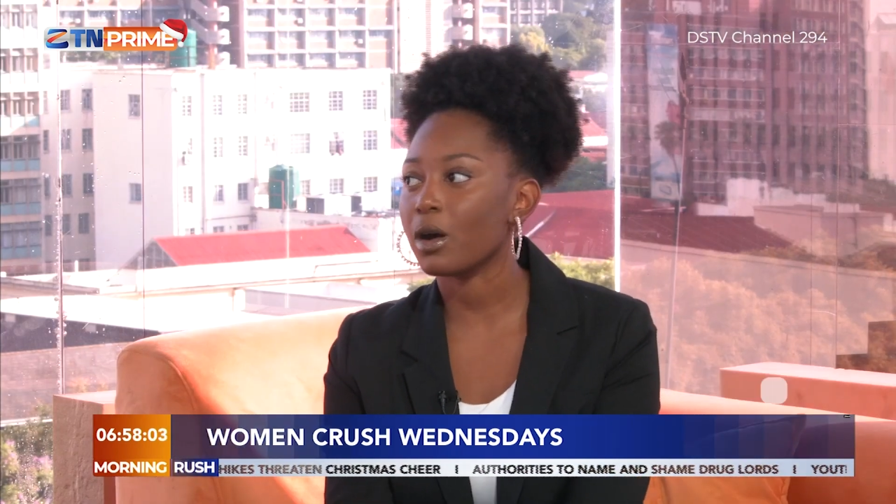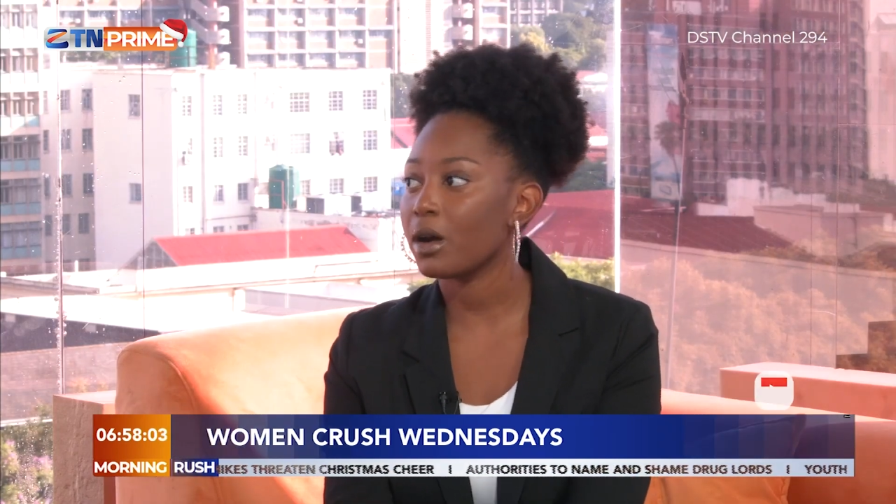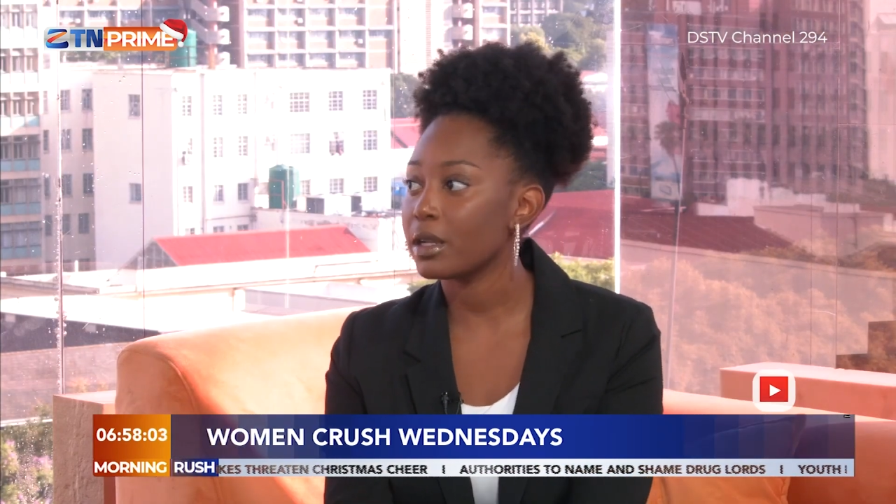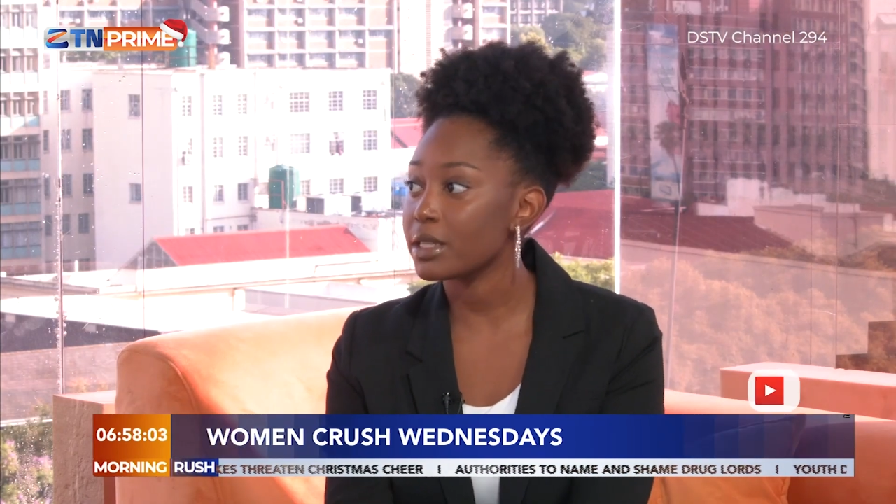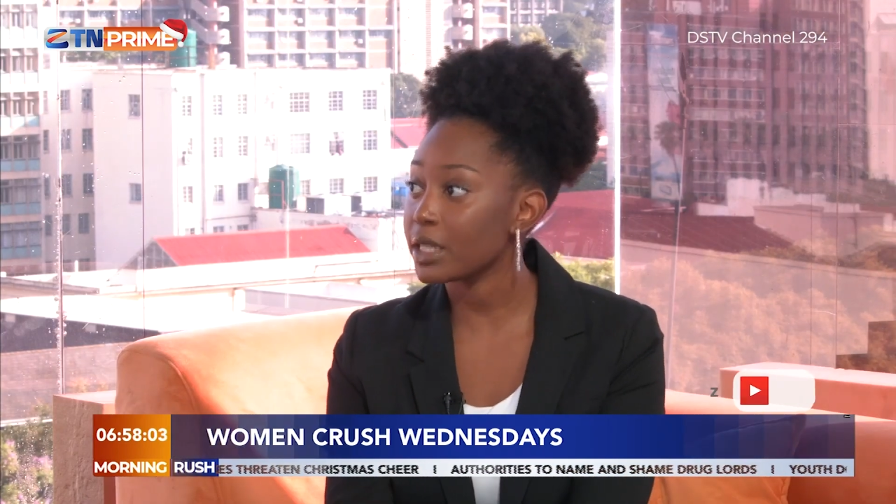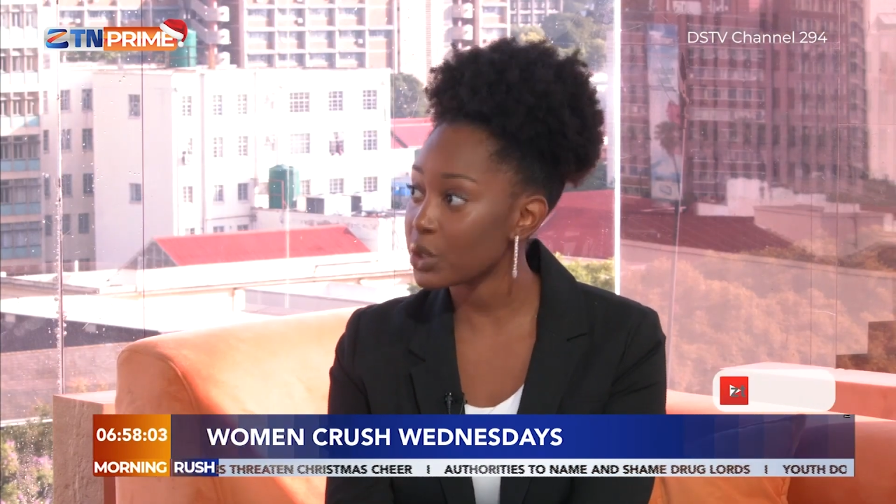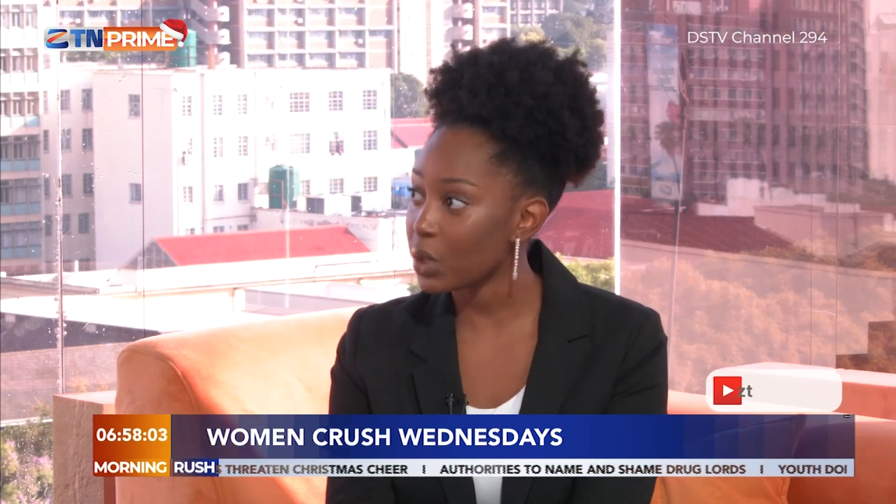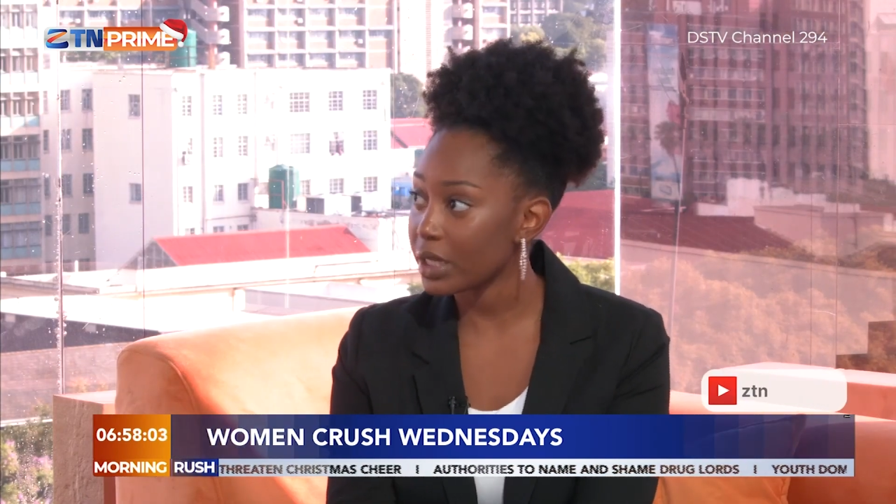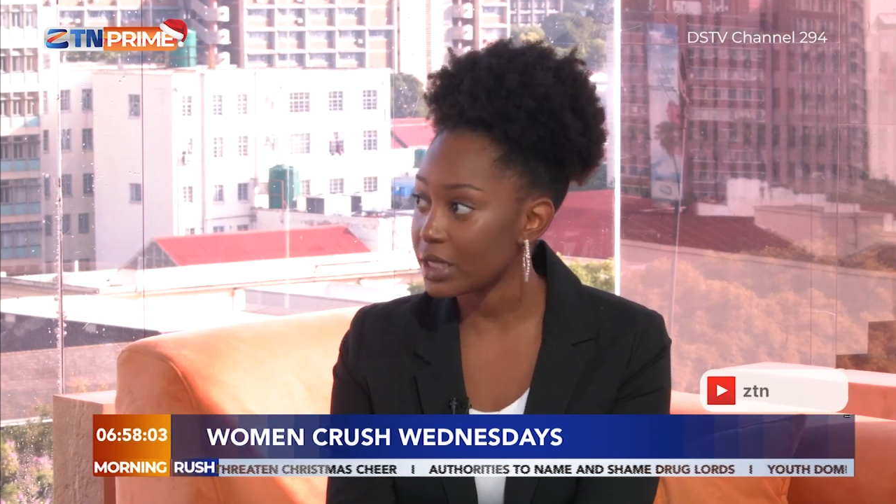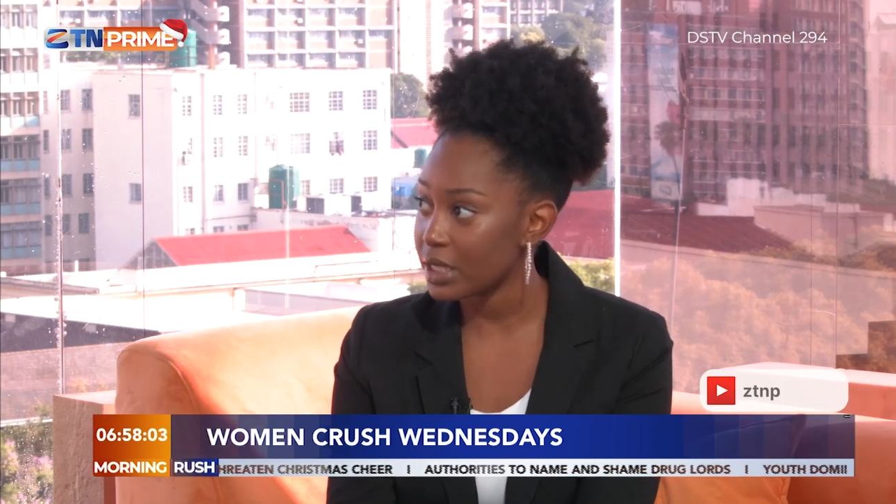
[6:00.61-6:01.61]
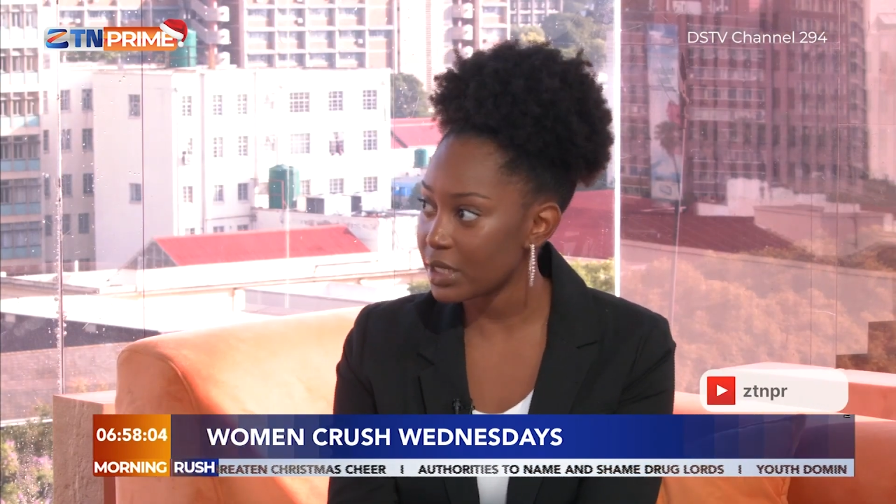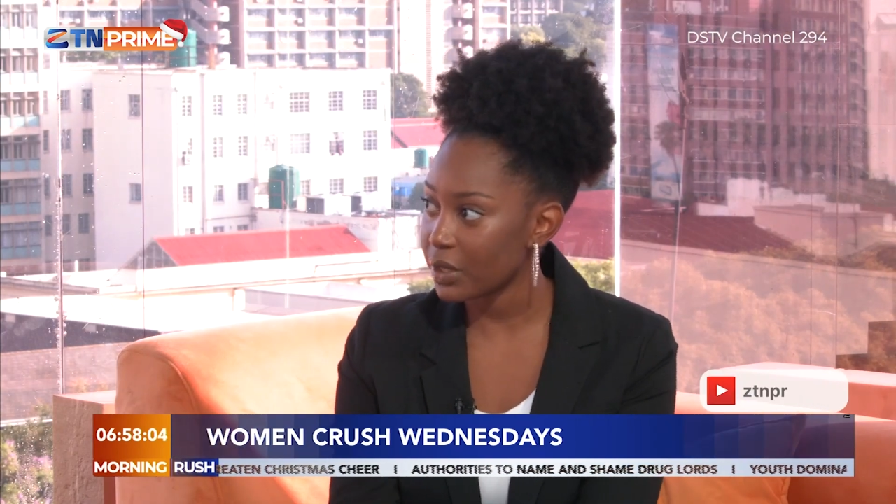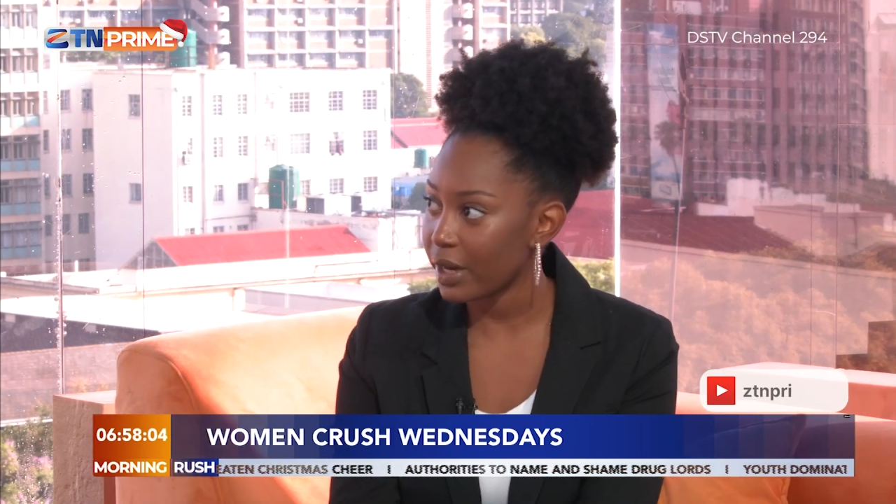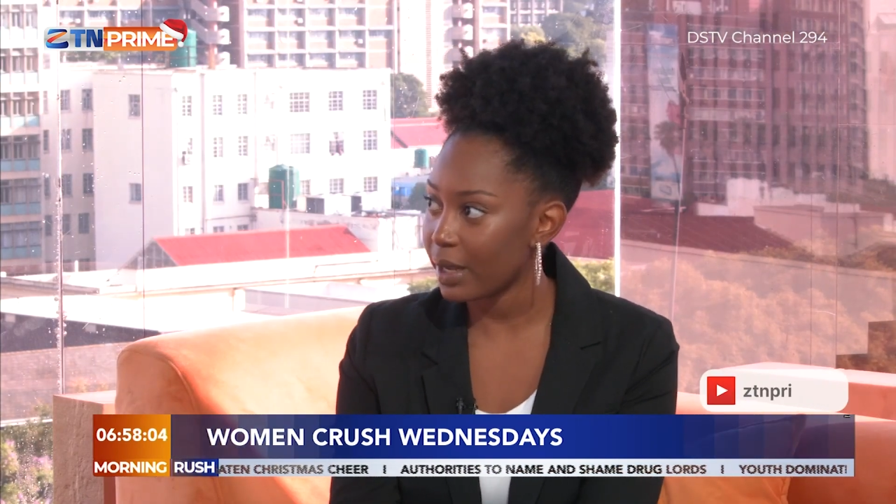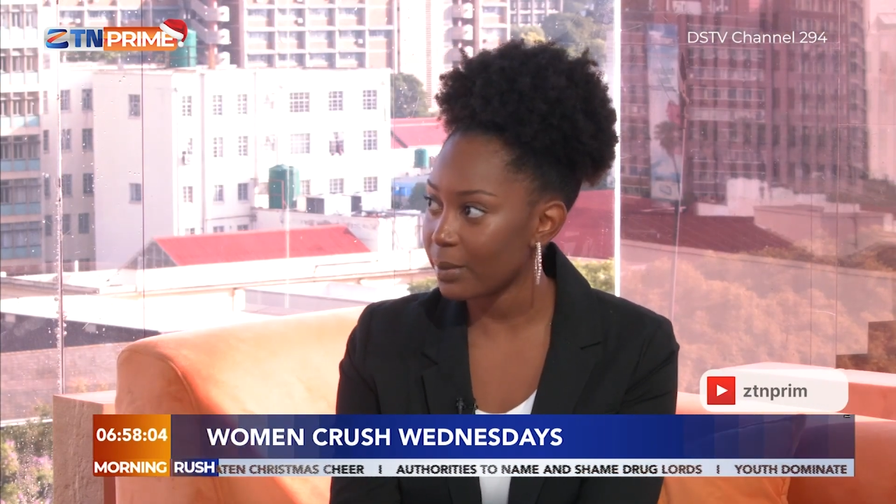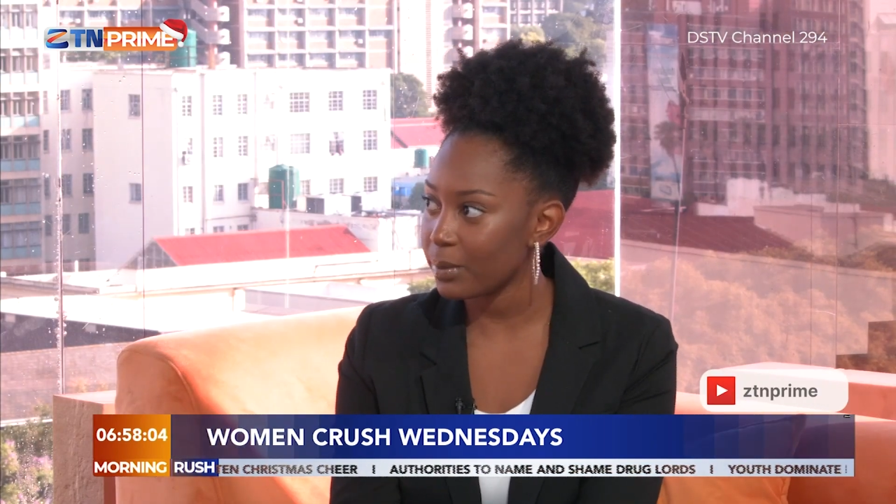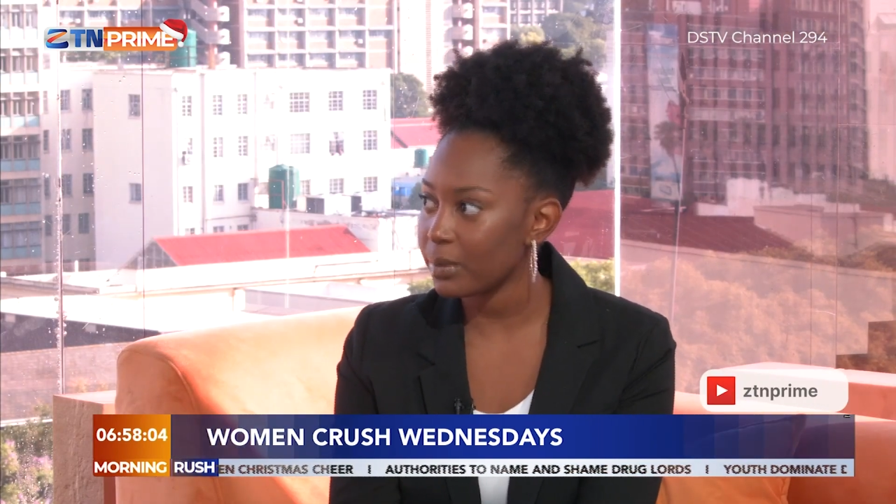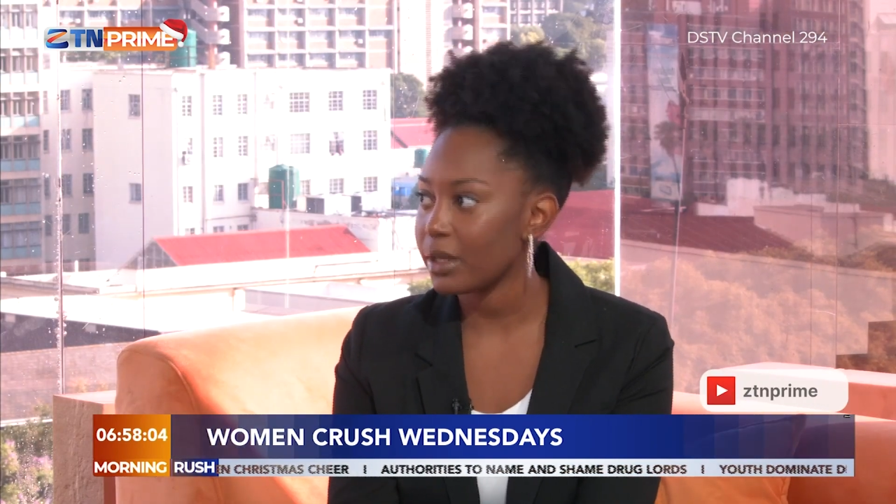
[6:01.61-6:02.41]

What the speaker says: on TikTok and Instagram,